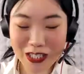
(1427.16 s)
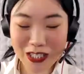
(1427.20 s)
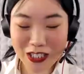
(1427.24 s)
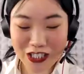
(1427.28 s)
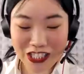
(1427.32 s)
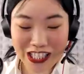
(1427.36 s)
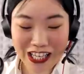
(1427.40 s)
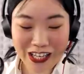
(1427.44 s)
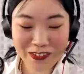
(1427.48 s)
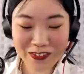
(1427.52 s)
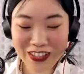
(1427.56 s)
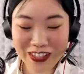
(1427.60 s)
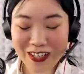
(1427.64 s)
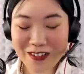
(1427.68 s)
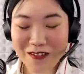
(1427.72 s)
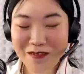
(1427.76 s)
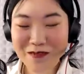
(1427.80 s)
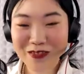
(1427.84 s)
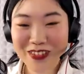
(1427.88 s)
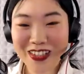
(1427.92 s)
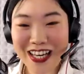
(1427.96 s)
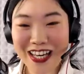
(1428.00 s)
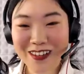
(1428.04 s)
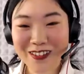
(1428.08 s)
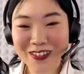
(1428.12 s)
much, Lev.
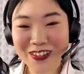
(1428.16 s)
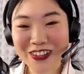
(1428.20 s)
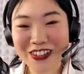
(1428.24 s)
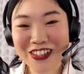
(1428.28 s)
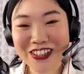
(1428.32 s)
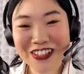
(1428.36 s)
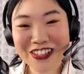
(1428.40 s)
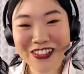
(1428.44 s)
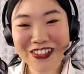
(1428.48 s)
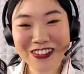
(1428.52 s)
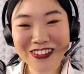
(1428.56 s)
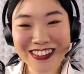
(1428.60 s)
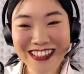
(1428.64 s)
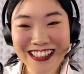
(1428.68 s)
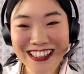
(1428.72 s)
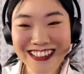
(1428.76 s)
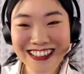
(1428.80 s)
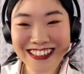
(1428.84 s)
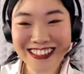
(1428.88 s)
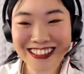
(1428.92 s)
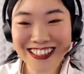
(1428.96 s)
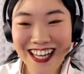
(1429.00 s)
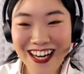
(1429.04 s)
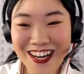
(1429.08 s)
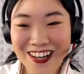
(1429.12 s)
Good news.
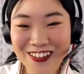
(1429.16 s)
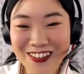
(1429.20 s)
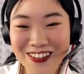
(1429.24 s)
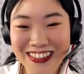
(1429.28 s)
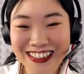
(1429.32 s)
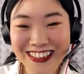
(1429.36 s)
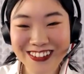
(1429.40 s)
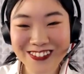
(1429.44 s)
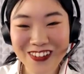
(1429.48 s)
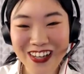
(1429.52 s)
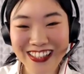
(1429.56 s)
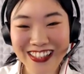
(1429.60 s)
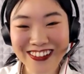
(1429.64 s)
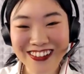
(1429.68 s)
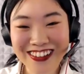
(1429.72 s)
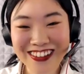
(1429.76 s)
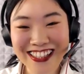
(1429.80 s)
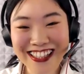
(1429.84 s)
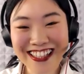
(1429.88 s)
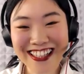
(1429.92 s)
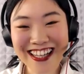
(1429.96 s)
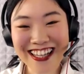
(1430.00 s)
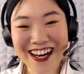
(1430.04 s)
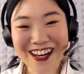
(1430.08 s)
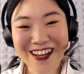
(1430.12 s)
It's
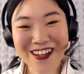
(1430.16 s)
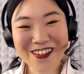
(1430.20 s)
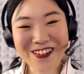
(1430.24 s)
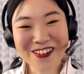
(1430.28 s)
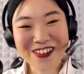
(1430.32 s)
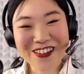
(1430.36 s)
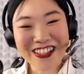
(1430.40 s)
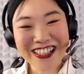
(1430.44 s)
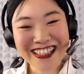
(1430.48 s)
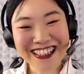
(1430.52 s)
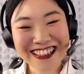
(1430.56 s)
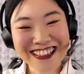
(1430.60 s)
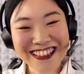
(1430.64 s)
finally live.